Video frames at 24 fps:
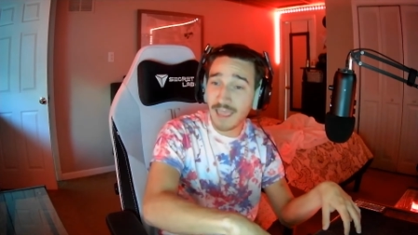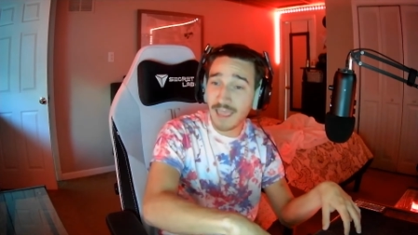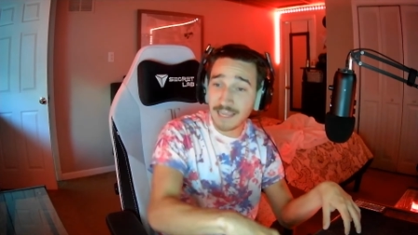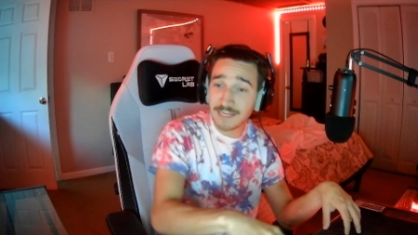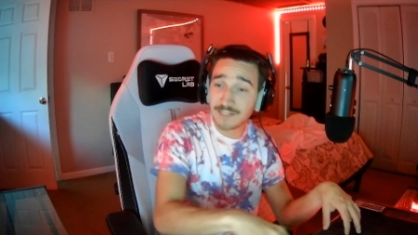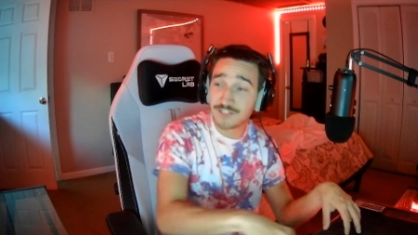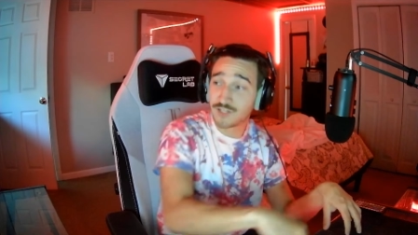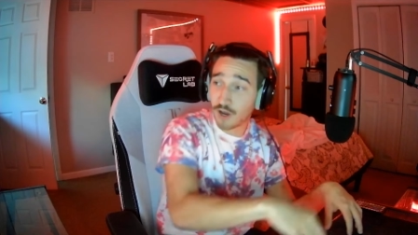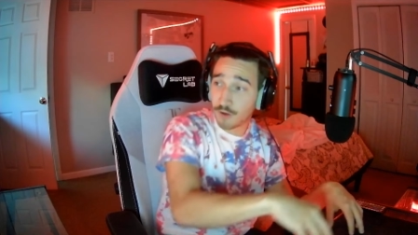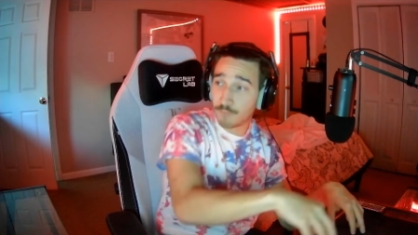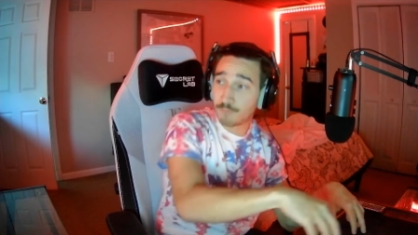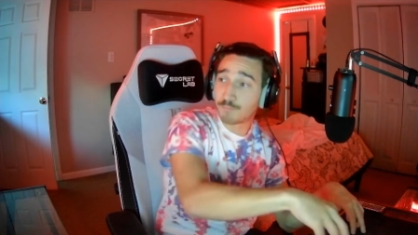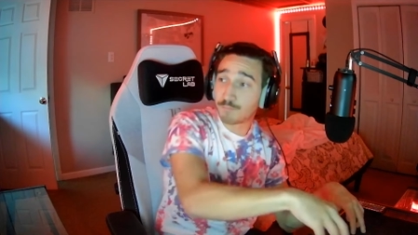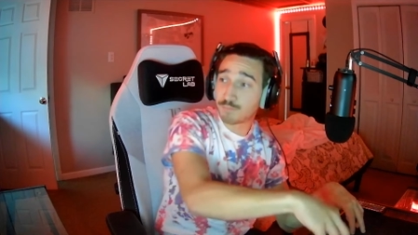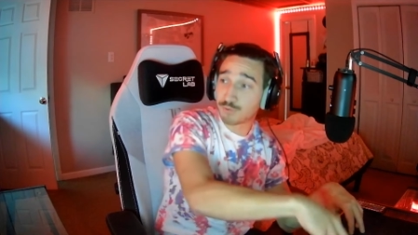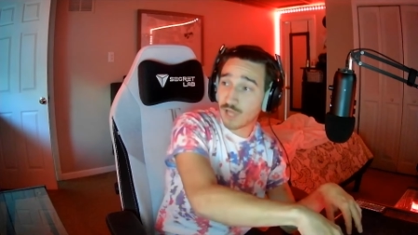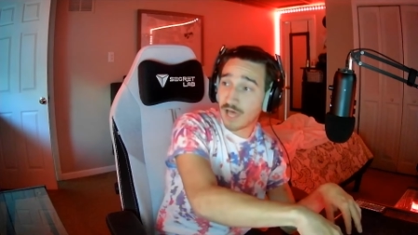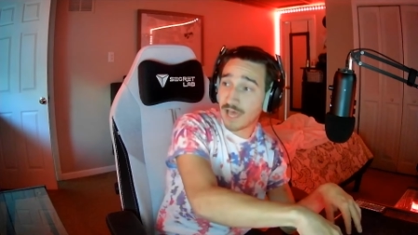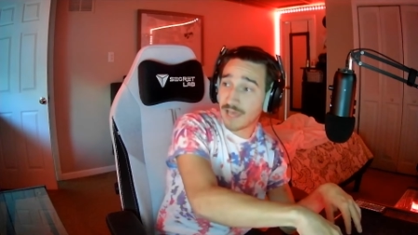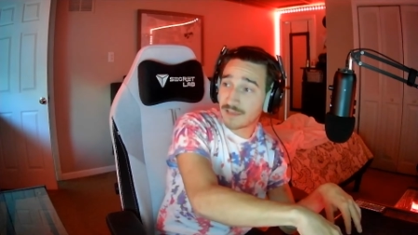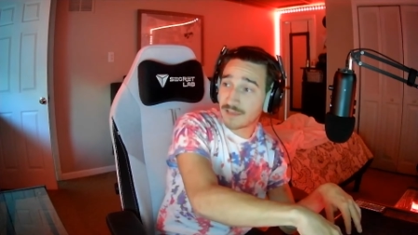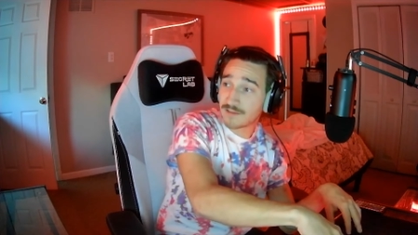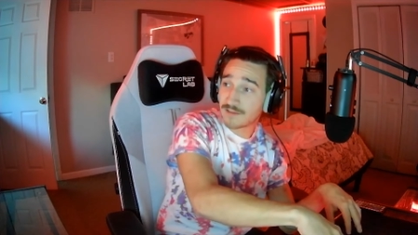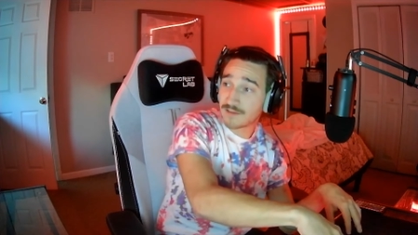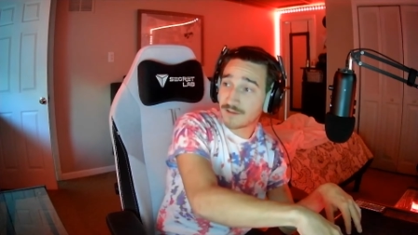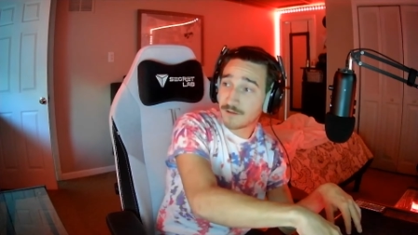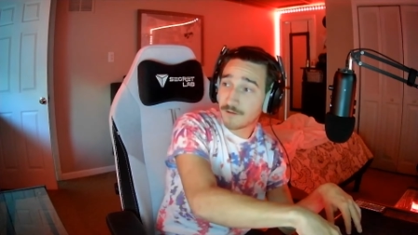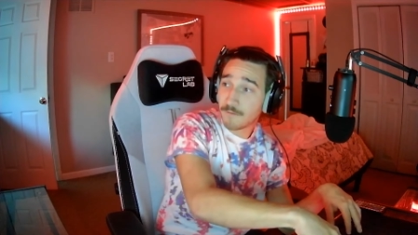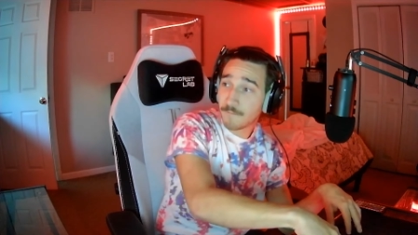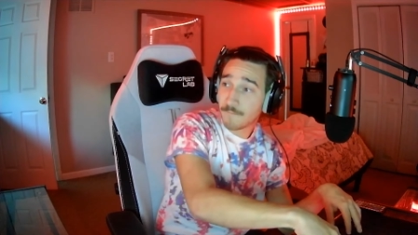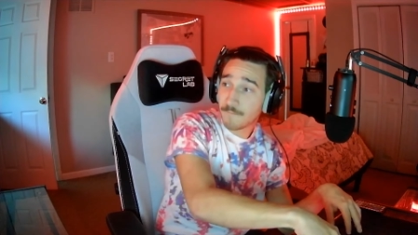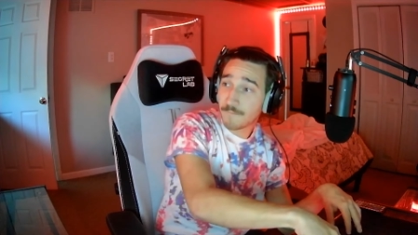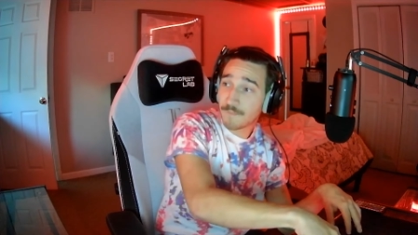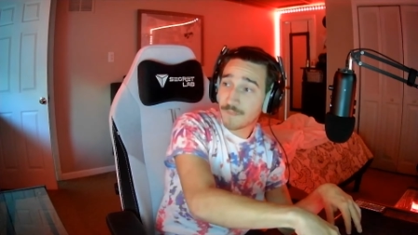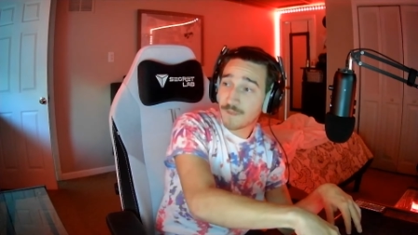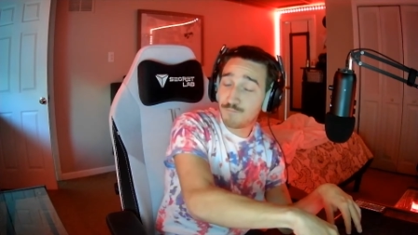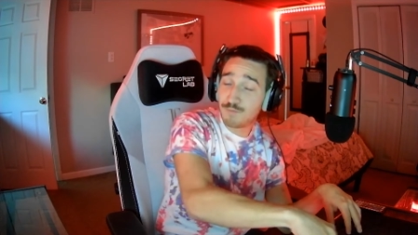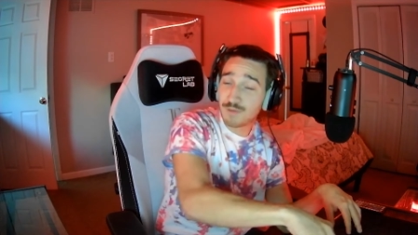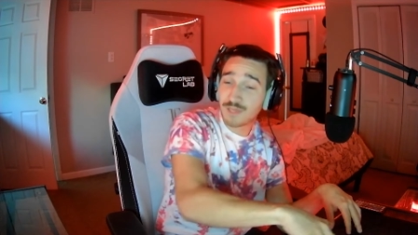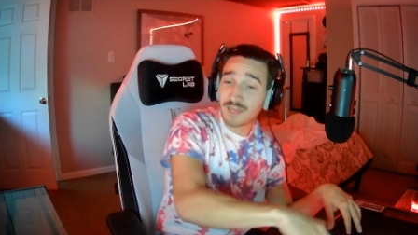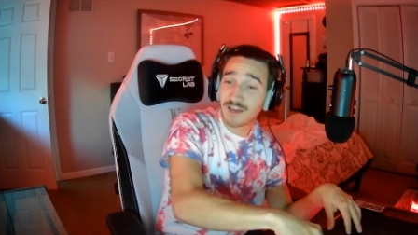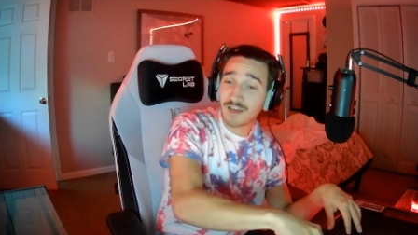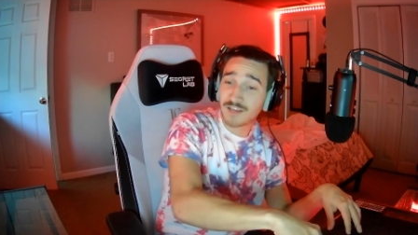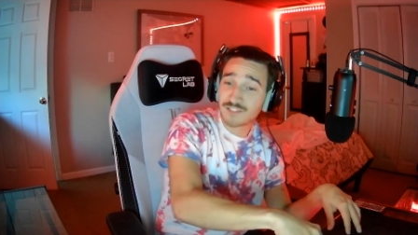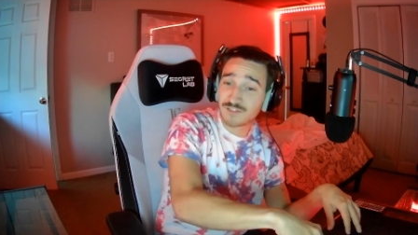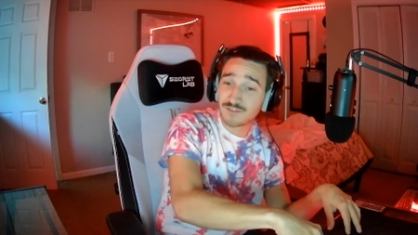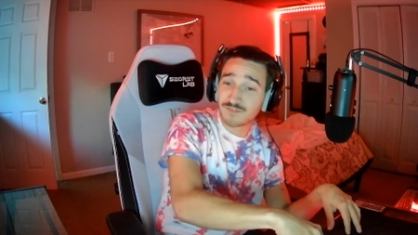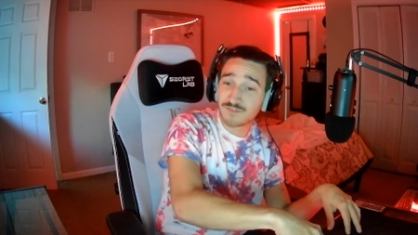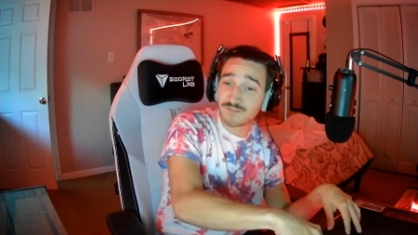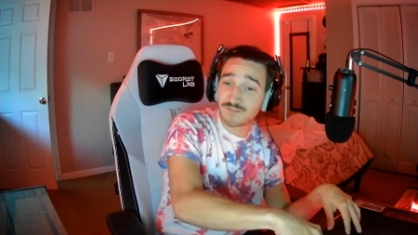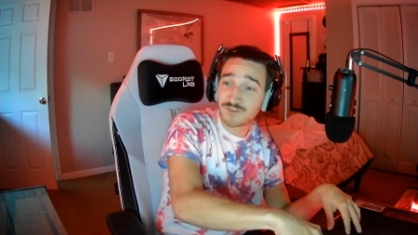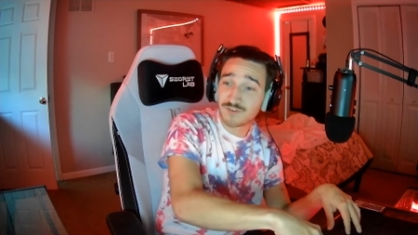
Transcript: a dumb play because of